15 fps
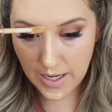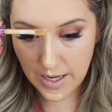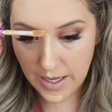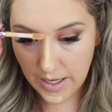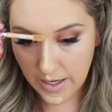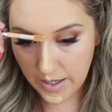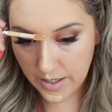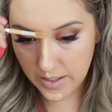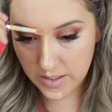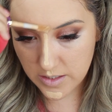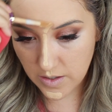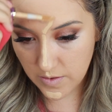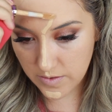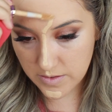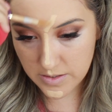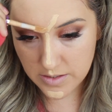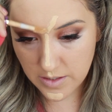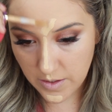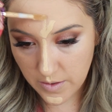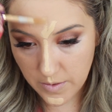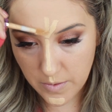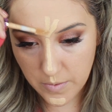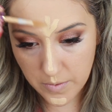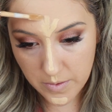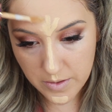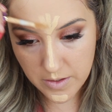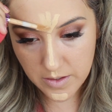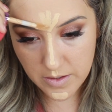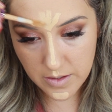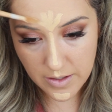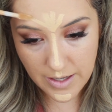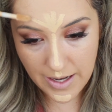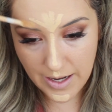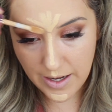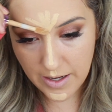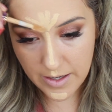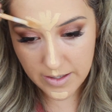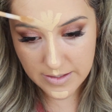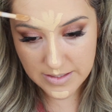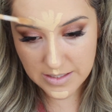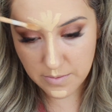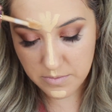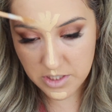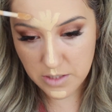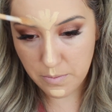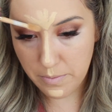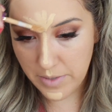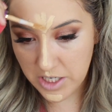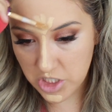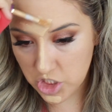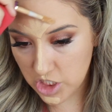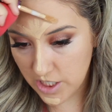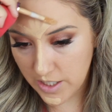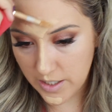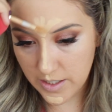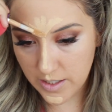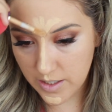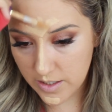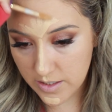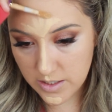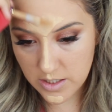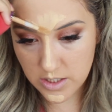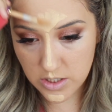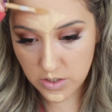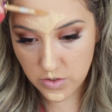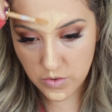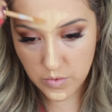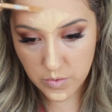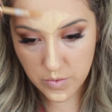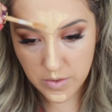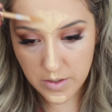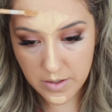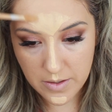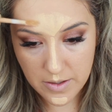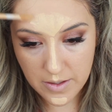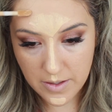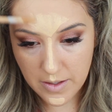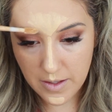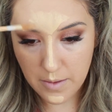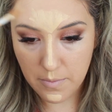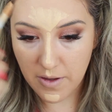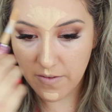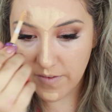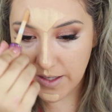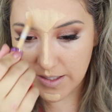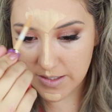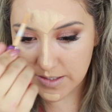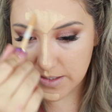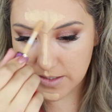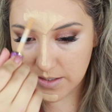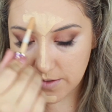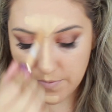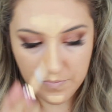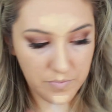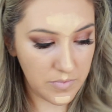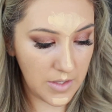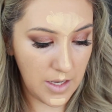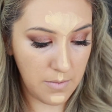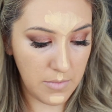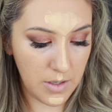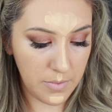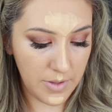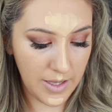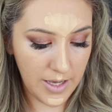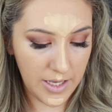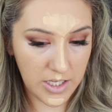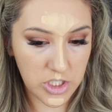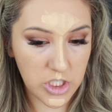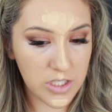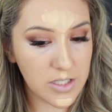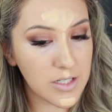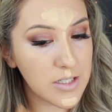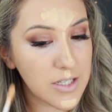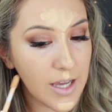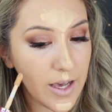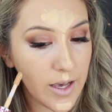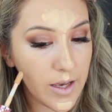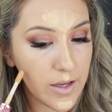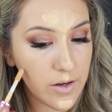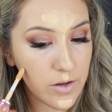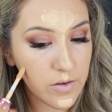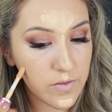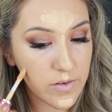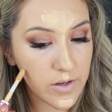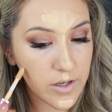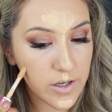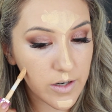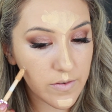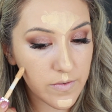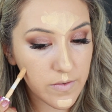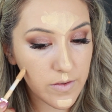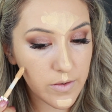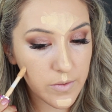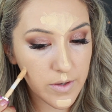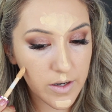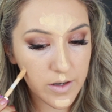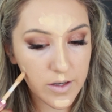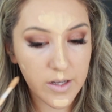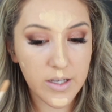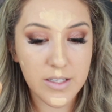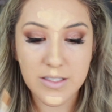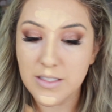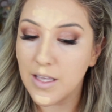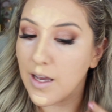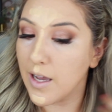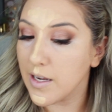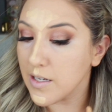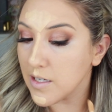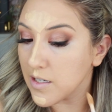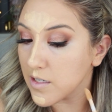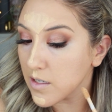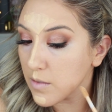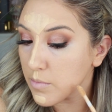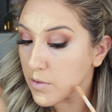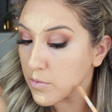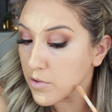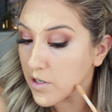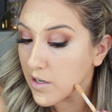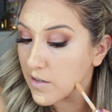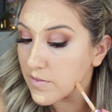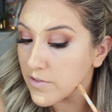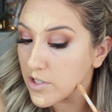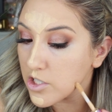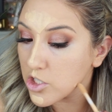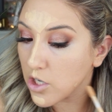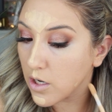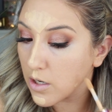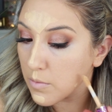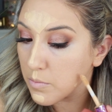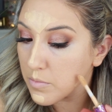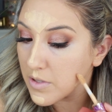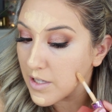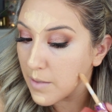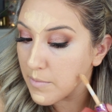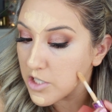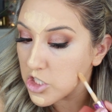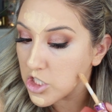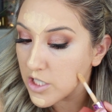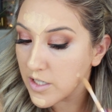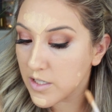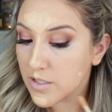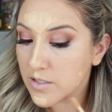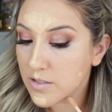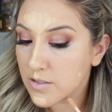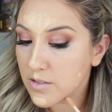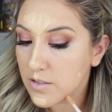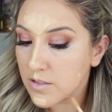and also add some dimension to my face. I'm going to apply just a tad over a few areas that I need a bit more coverage on blemishes.